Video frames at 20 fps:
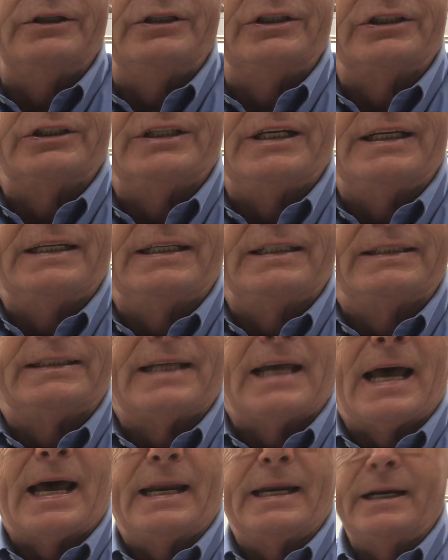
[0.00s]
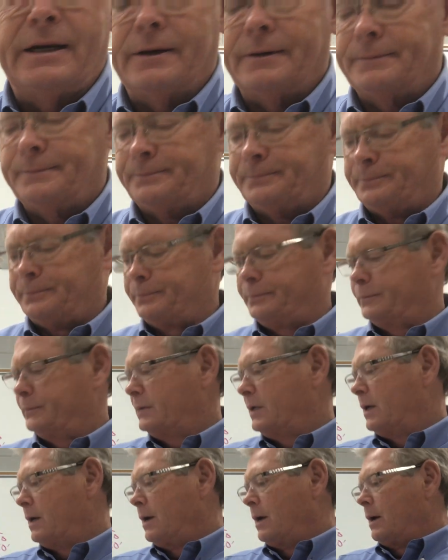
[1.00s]
You just need this side here.
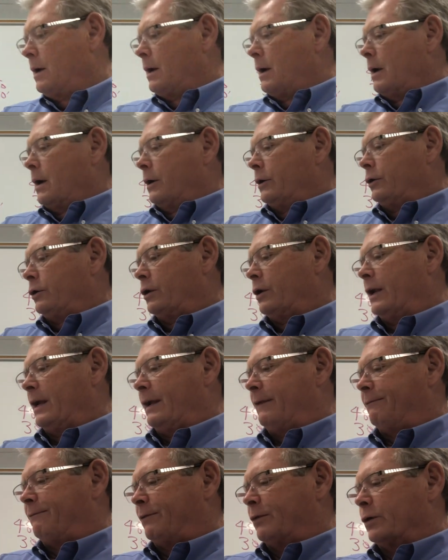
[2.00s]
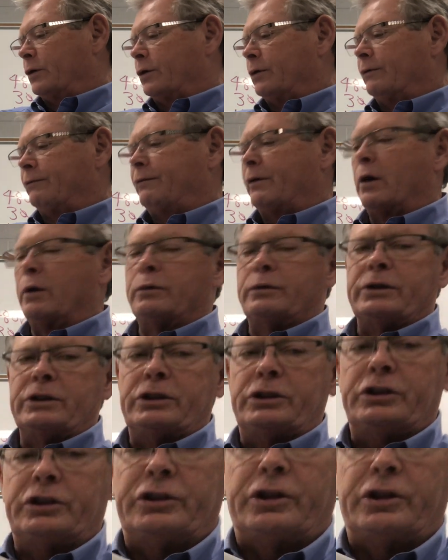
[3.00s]
You need full voltage